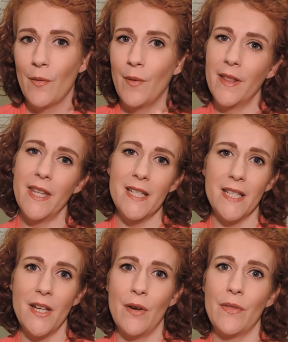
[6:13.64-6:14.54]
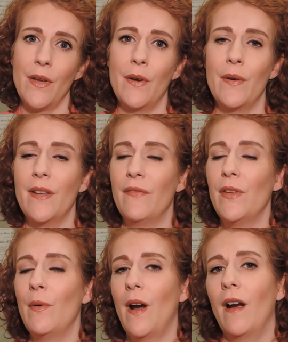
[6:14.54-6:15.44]
One thing to note though, if
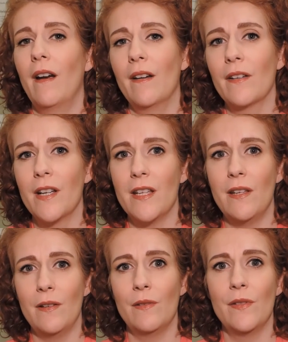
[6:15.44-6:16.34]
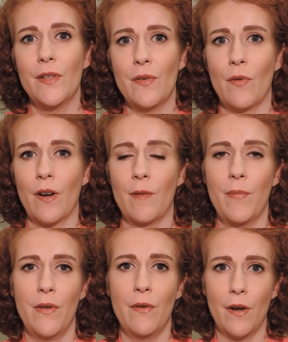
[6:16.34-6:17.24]
you are going to use your
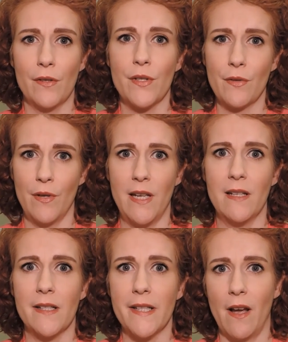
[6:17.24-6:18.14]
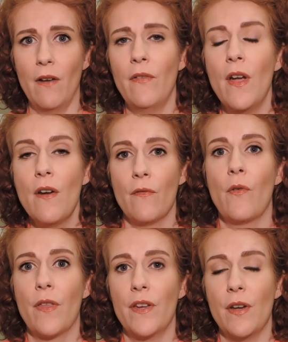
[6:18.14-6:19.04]
computer screen itself
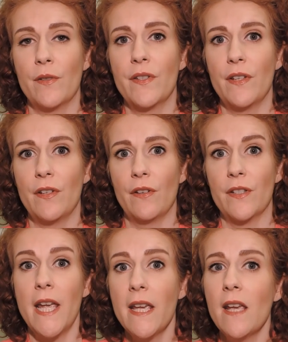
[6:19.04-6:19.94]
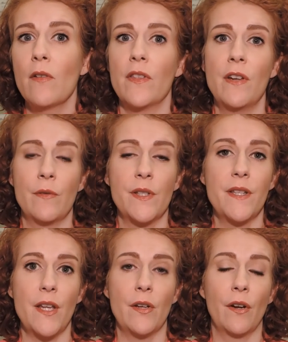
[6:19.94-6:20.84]
for the notes that you're taking or the notes
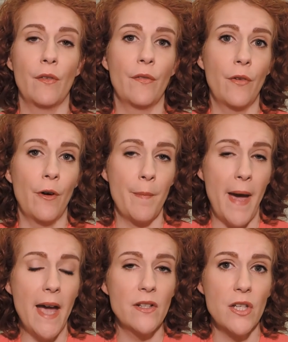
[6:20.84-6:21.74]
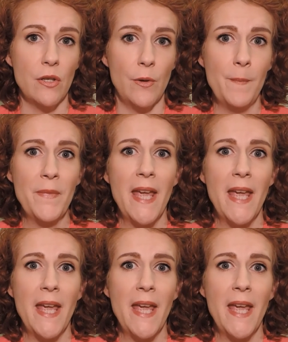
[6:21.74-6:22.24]
that you're referring back to,